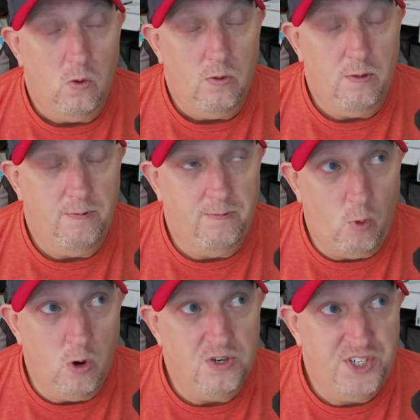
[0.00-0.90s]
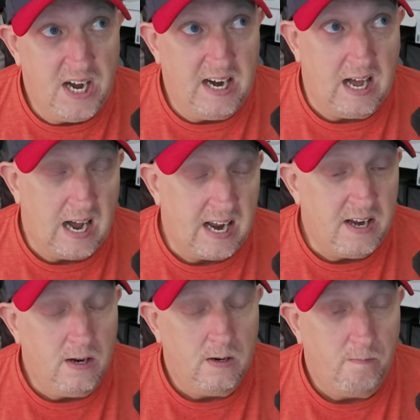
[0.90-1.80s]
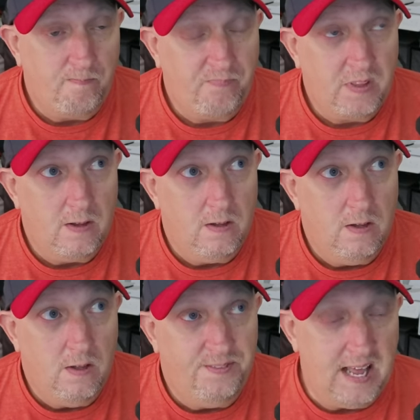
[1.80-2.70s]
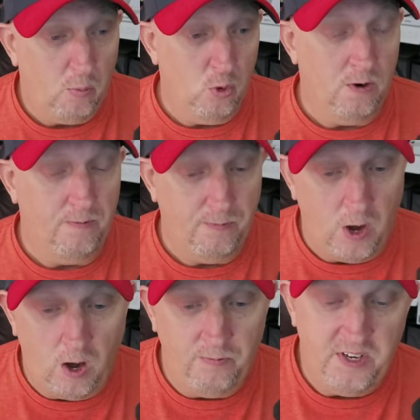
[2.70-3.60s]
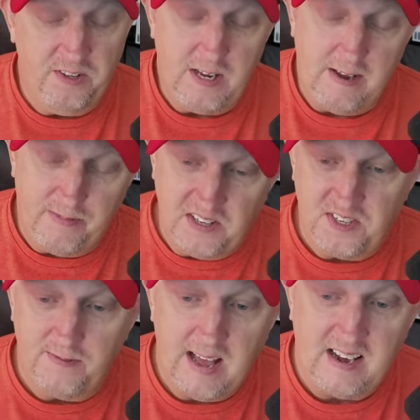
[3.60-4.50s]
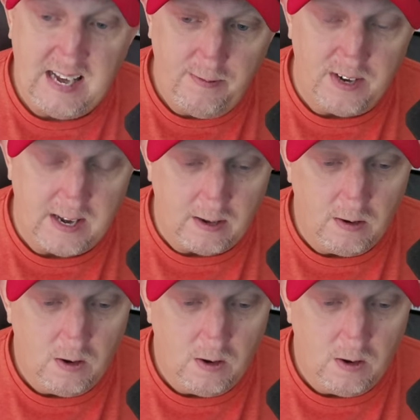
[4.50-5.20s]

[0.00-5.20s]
the four Jedi that were involved in the events of that evening